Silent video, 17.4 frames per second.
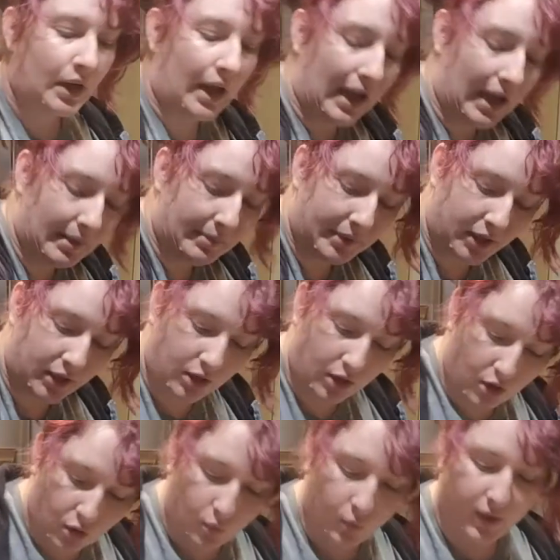I'm going to
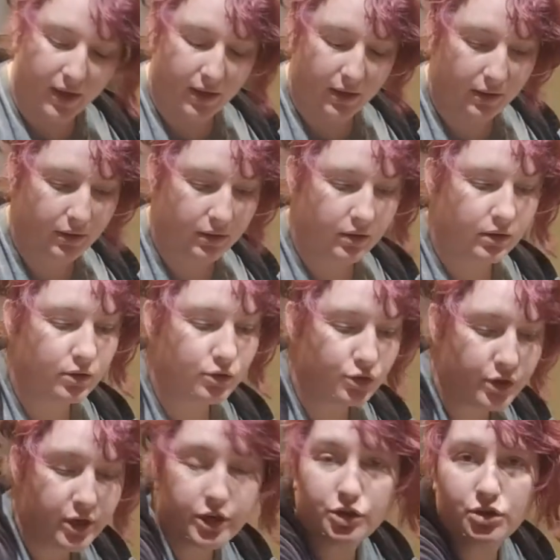go with
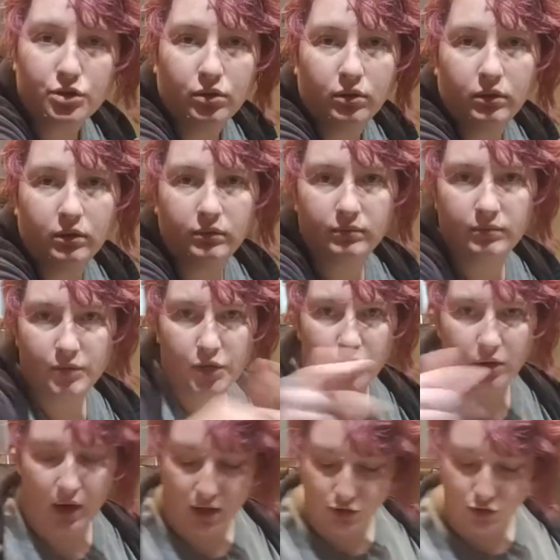traditional
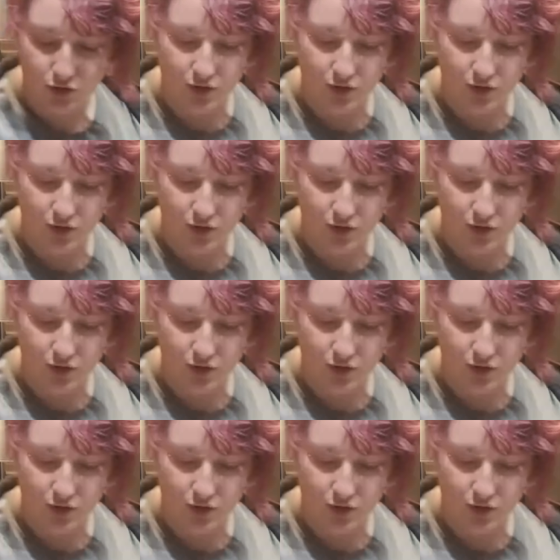sriracha